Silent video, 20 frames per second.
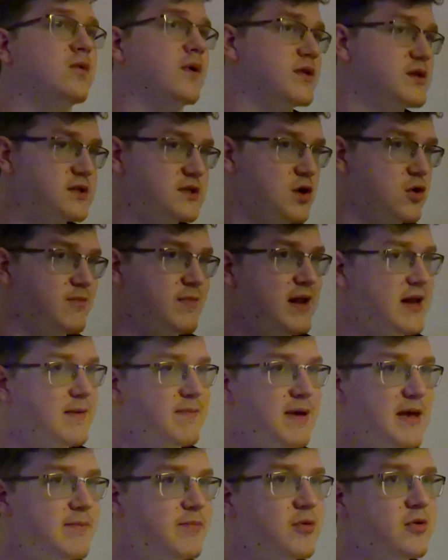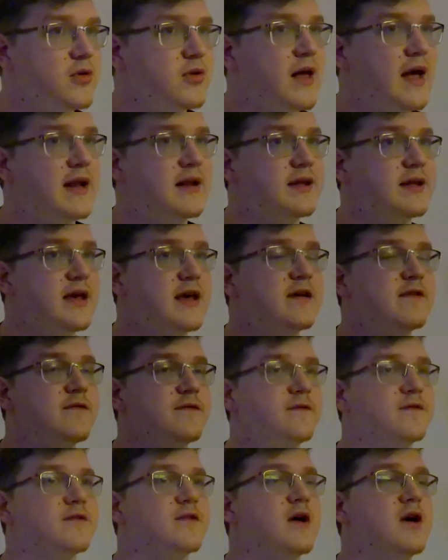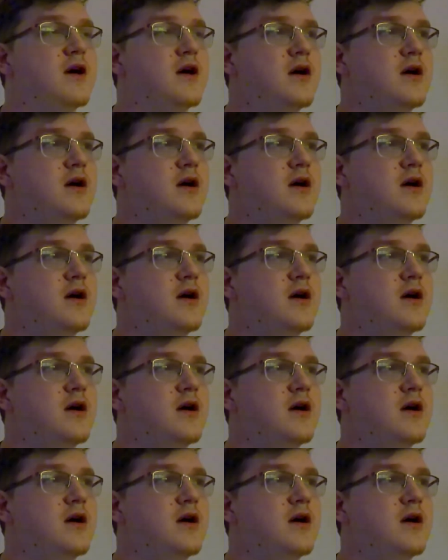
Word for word: with so many people and give